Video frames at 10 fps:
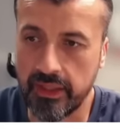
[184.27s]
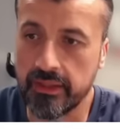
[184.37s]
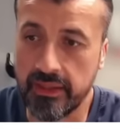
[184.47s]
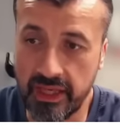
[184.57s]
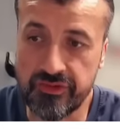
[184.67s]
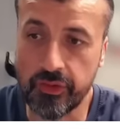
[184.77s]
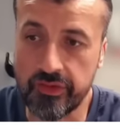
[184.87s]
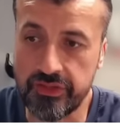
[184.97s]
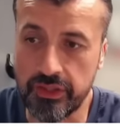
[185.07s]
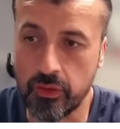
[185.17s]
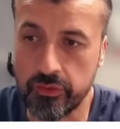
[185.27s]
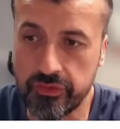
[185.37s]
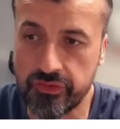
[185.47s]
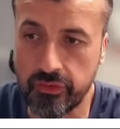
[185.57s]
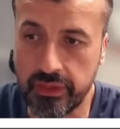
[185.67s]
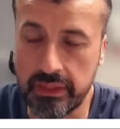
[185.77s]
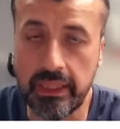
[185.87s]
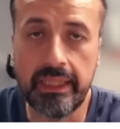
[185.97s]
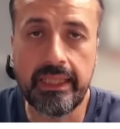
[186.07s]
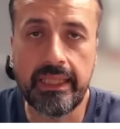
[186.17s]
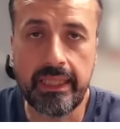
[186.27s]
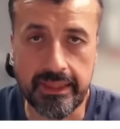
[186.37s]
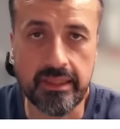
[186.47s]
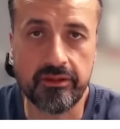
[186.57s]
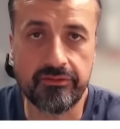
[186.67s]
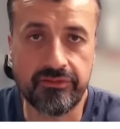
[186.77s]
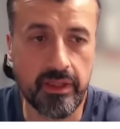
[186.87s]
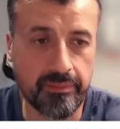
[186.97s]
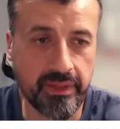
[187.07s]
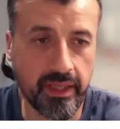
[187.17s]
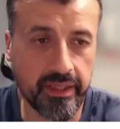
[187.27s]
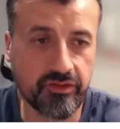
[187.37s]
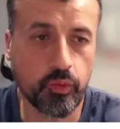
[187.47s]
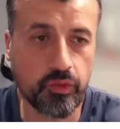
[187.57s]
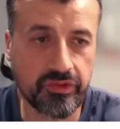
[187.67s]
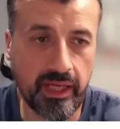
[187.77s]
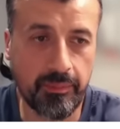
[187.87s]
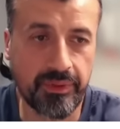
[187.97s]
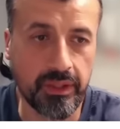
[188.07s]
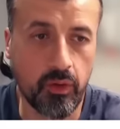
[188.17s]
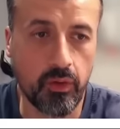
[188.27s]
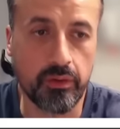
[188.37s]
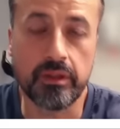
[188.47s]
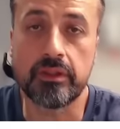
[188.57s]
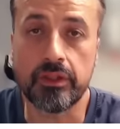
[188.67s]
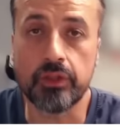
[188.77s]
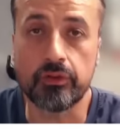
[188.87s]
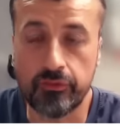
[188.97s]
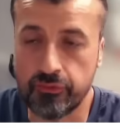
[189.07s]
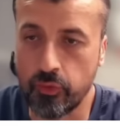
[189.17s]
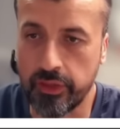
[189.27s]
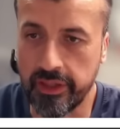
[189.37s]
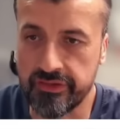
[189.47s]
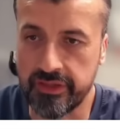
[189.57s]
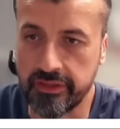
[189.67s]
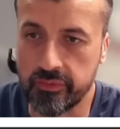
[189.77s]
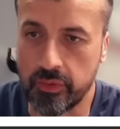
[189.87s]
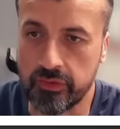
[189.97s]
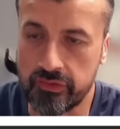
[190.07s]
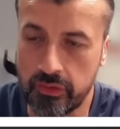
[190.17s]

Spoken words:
And as you can see on the screen, he did confirm that it's also happening on the new 4K stick as well.